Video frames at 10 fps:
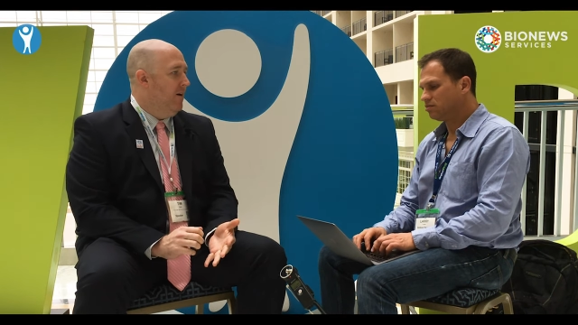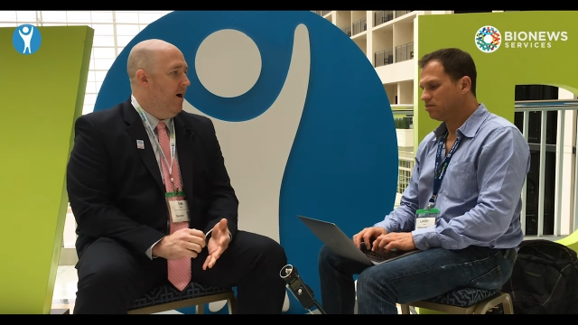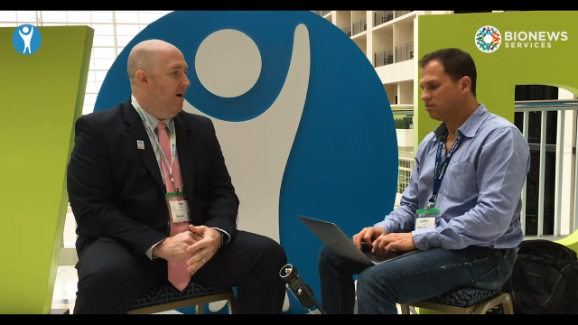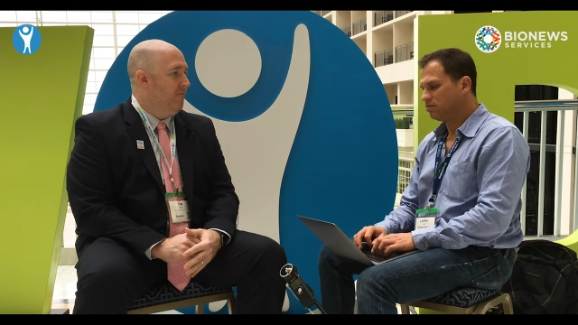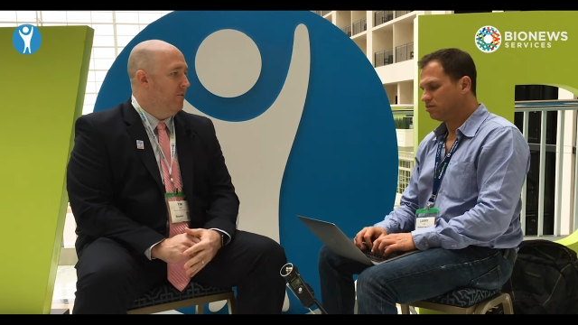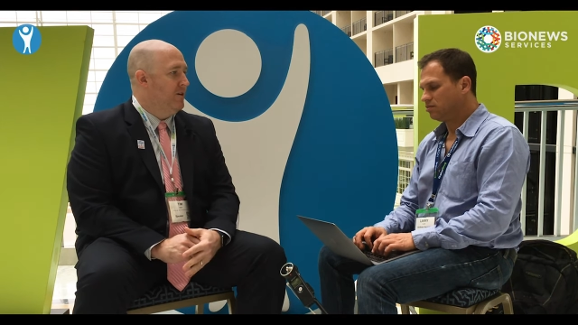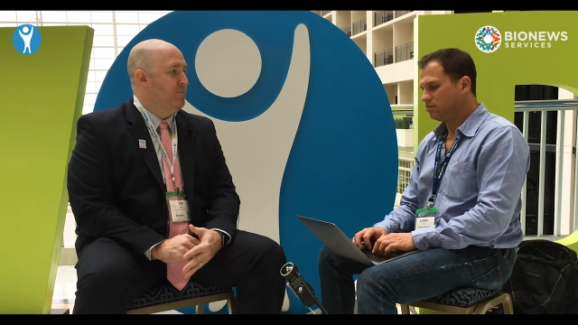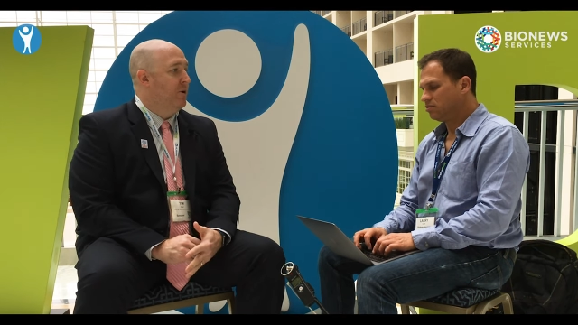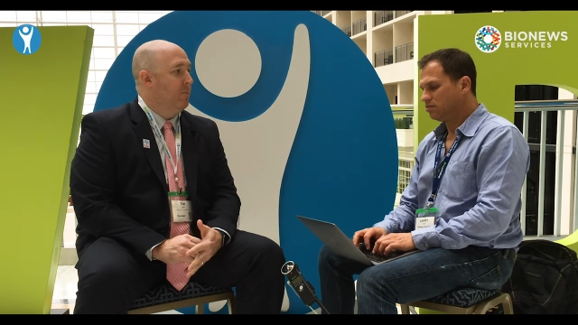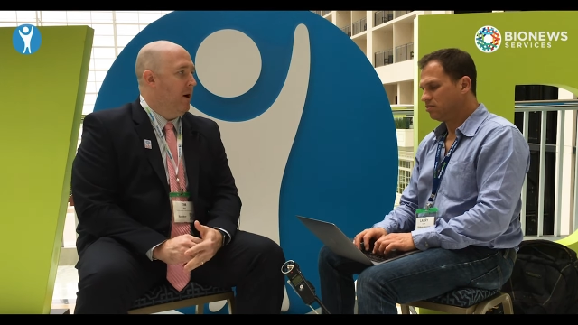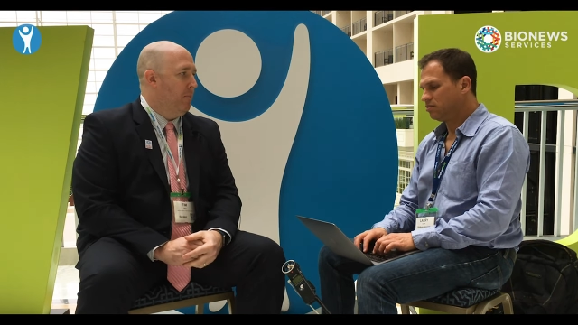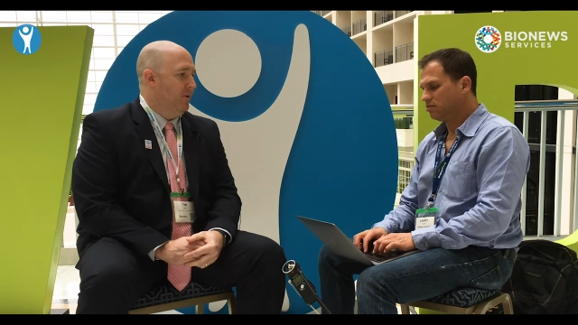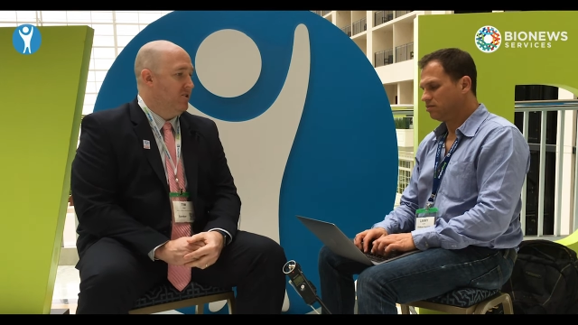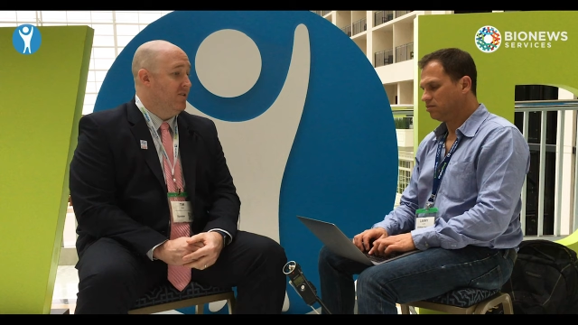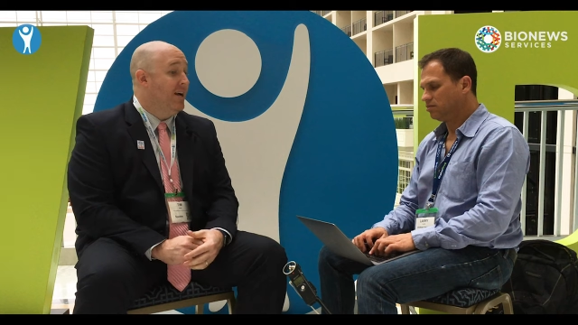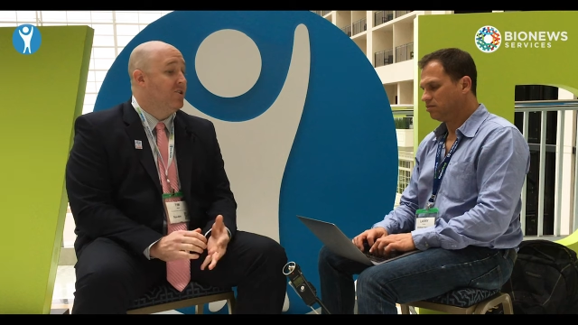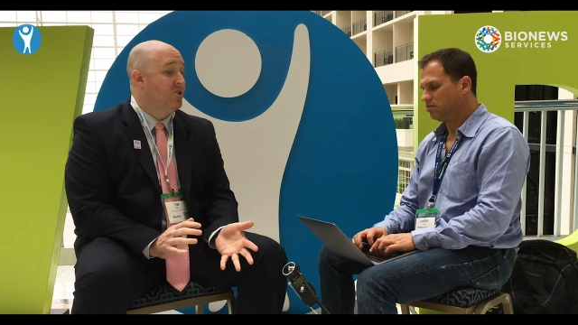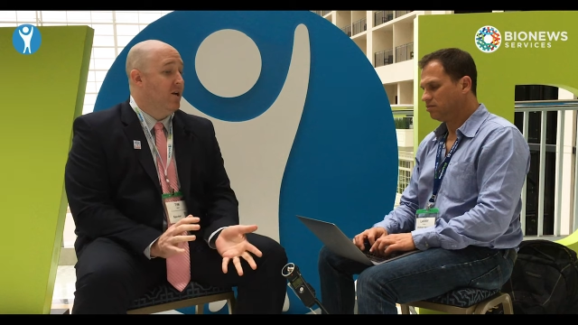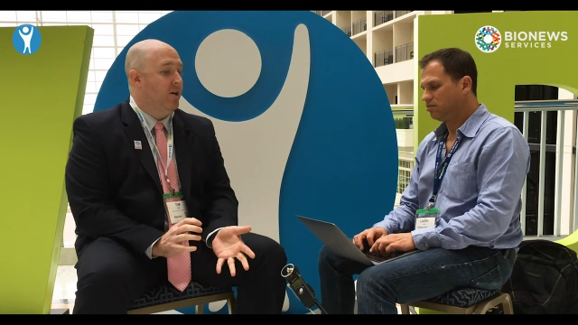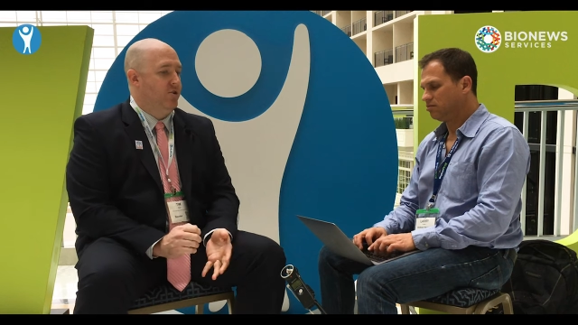Speaker 1: uh, for a much bigger population. That's
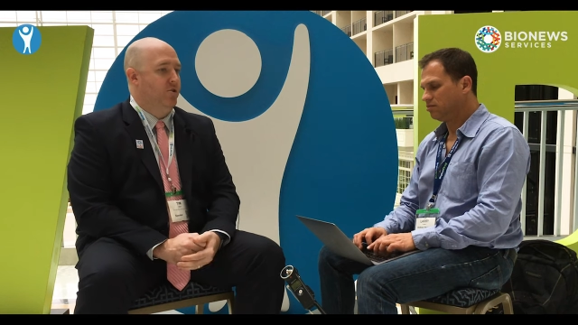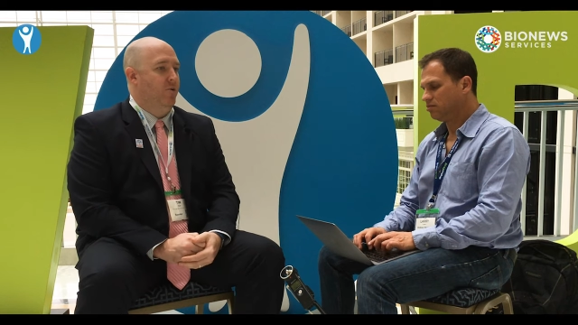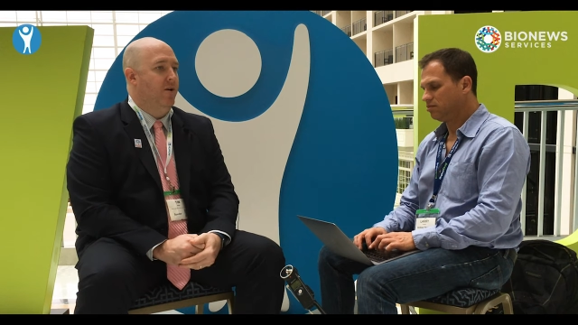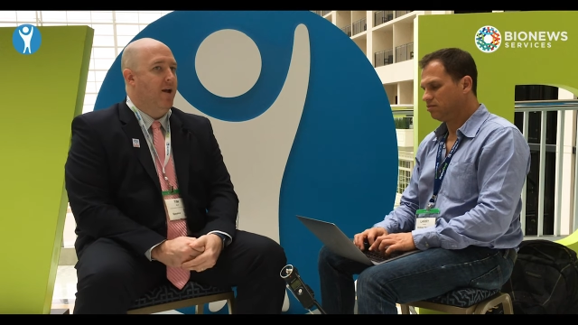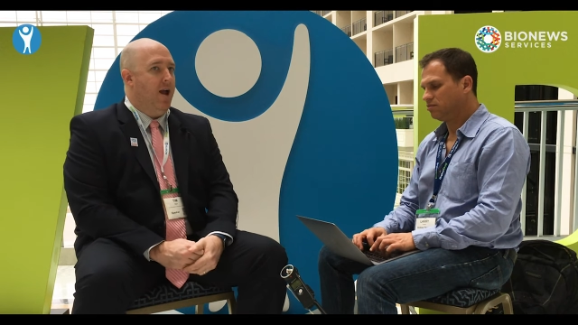just not true.